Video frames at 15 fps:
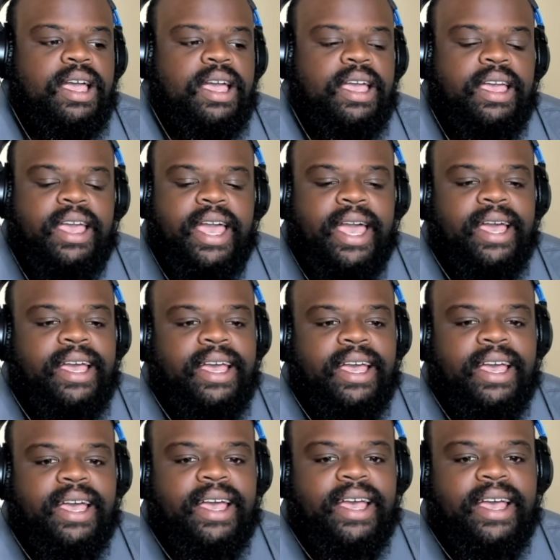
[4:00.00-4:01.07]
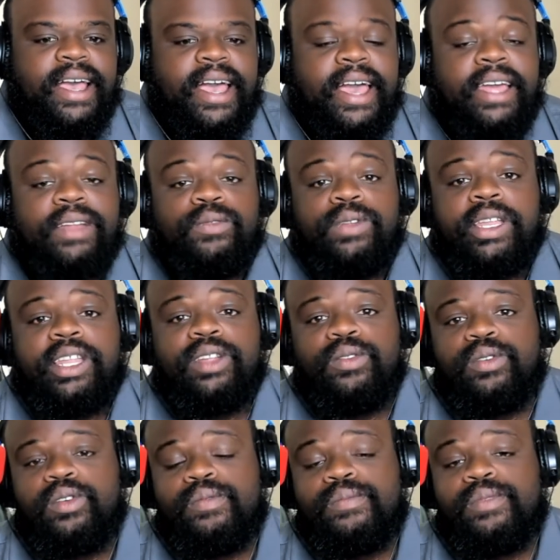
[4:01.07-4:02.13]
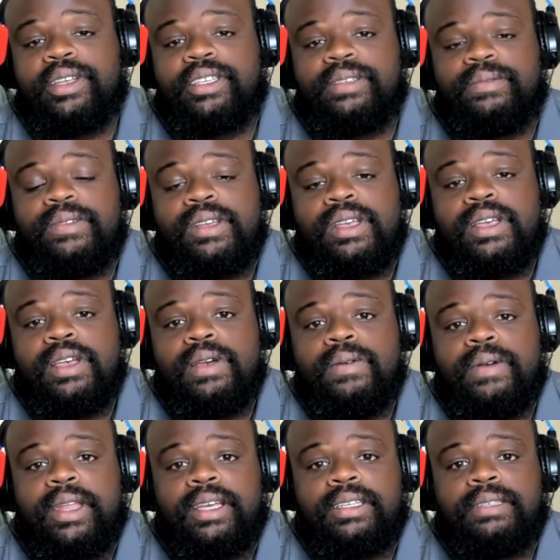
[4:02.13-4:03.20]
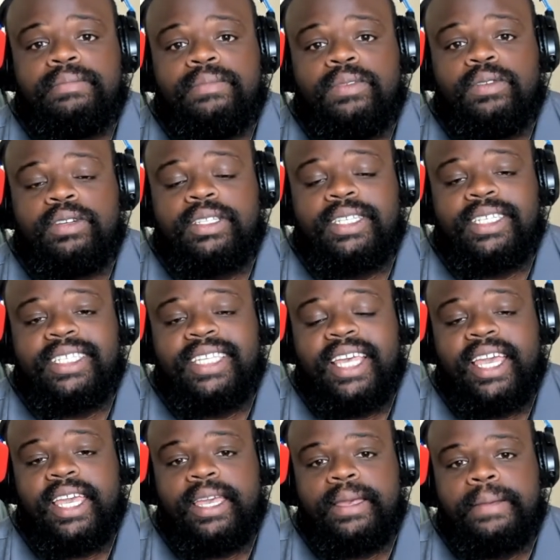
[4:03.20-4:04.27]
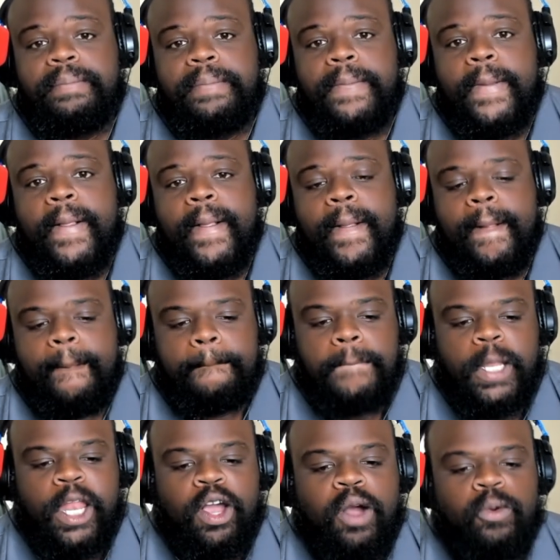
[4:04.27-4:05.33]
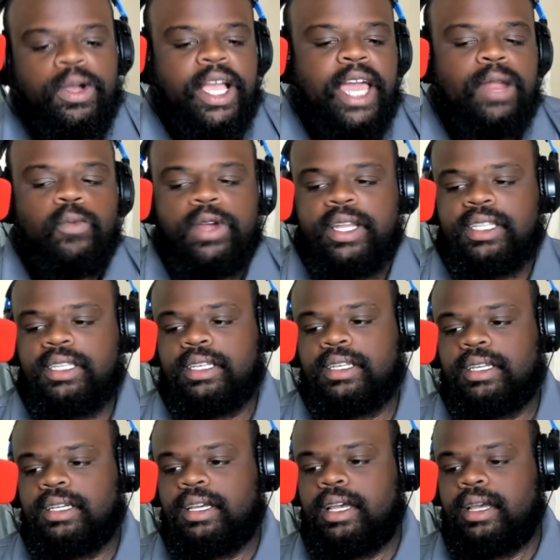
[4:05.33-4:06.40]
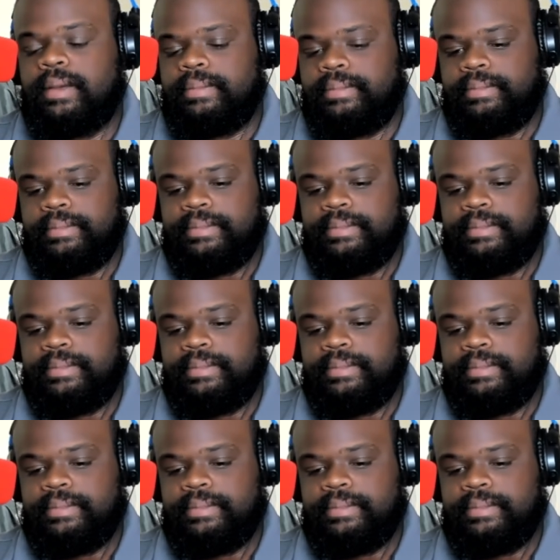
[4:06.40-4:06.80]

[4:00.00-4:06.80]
I, I, I really don't know much. What else more to say? You know, I kind of wanted to, um,